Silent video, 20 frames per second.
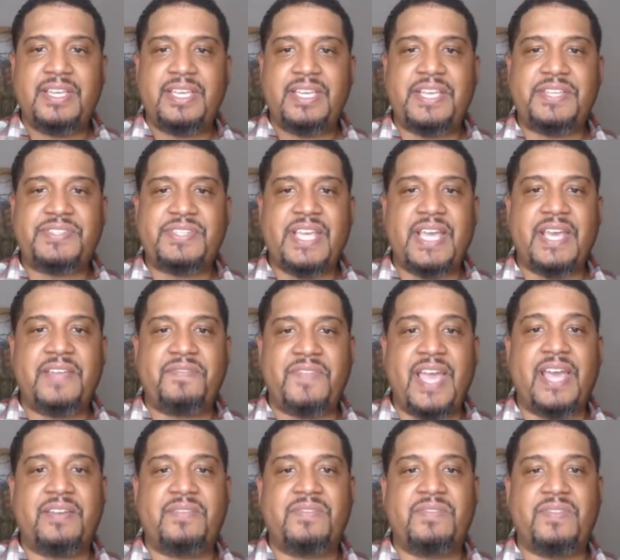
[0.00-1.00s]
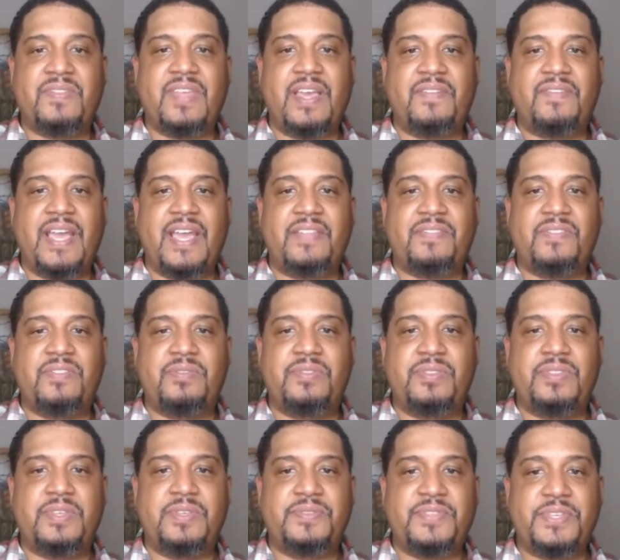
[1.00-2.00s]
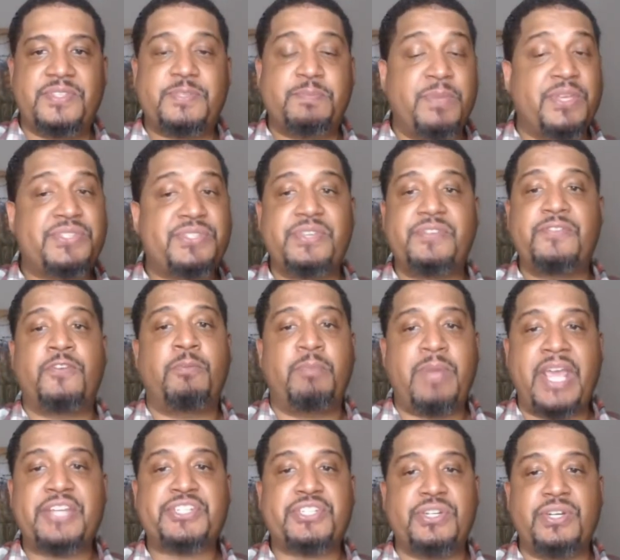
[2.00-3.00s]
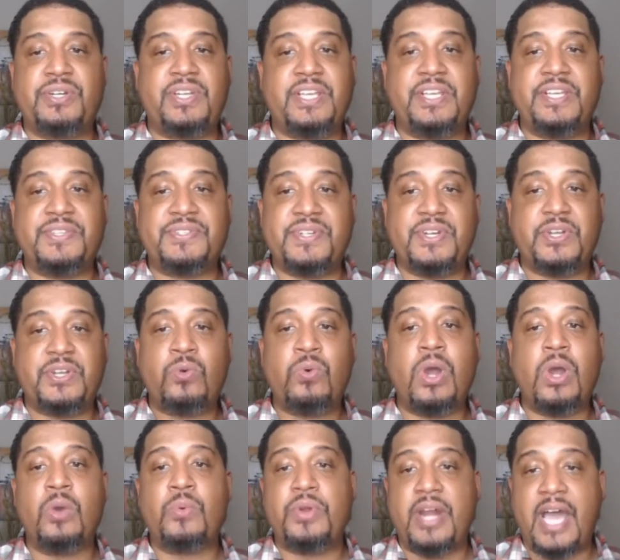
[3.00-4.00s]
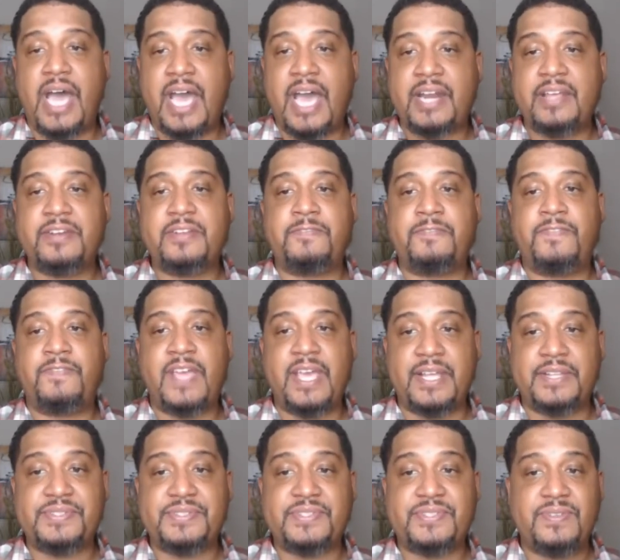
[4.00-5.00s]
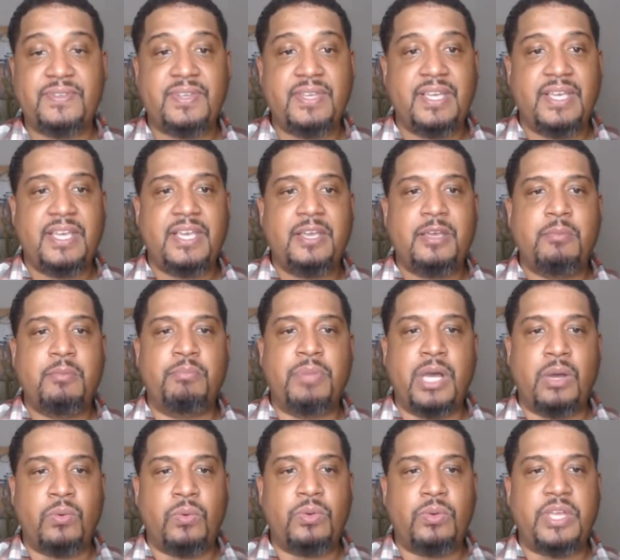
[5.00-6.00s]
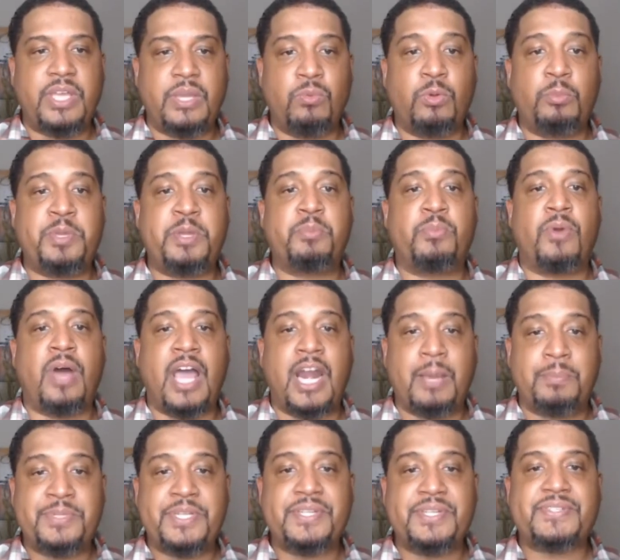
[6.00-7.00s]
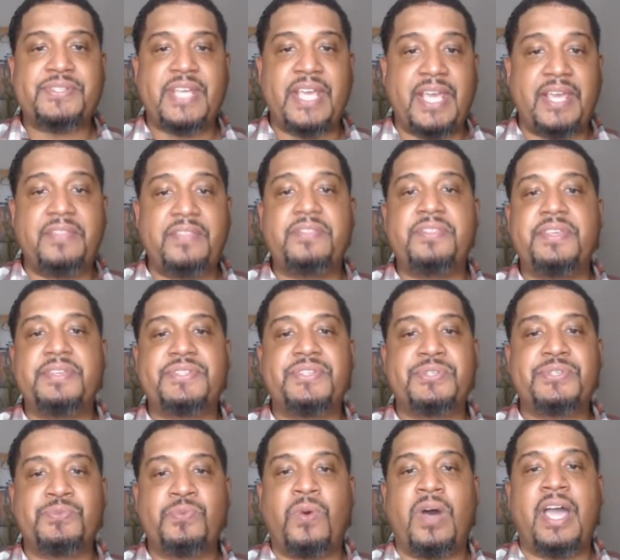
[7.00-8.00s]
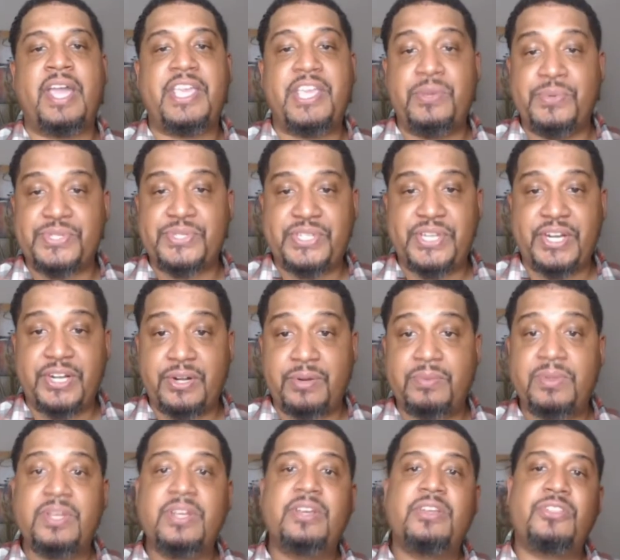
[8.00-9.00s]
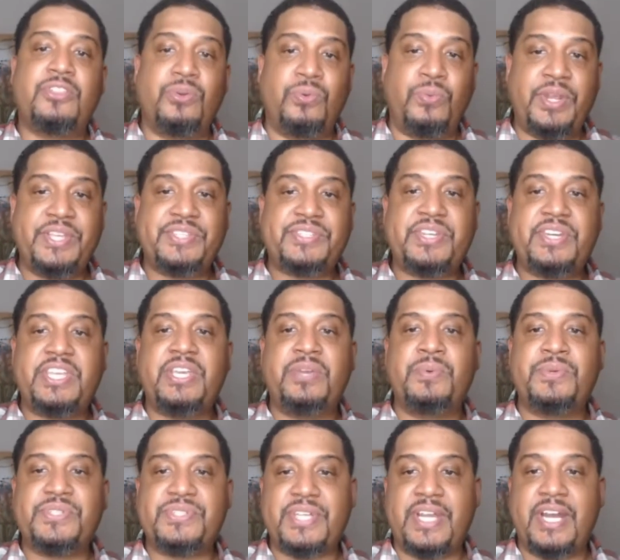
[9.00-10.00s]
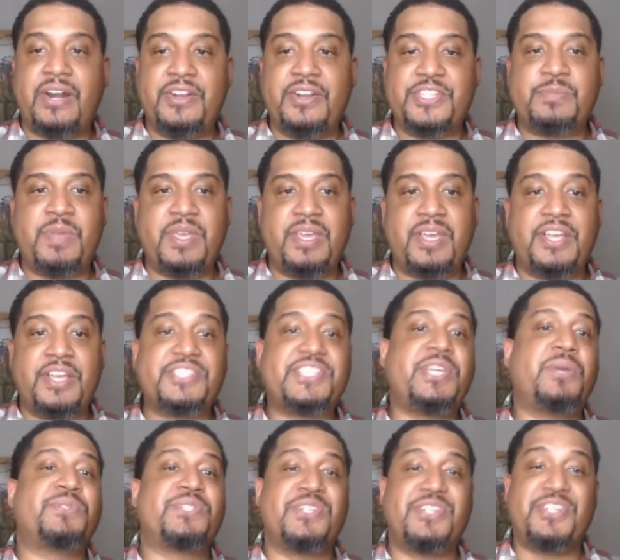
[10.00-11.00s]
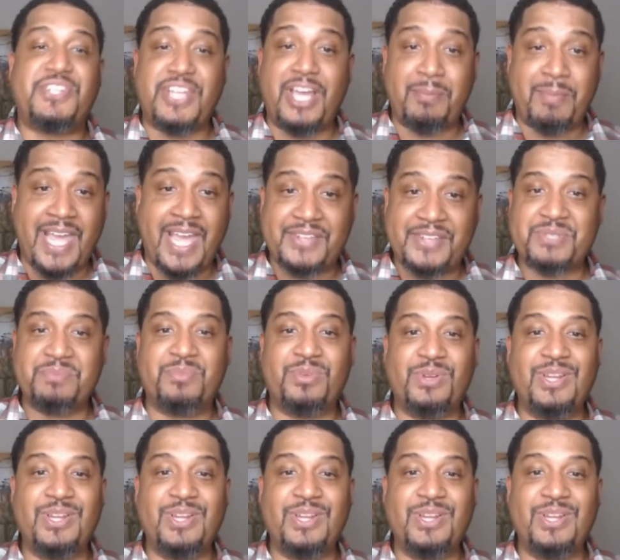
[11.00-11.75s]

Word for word: He said that that, th this misinformation is quote not a defense, but it will be brought up to say this is why he was here. The reason he was there is because he was a dumbass and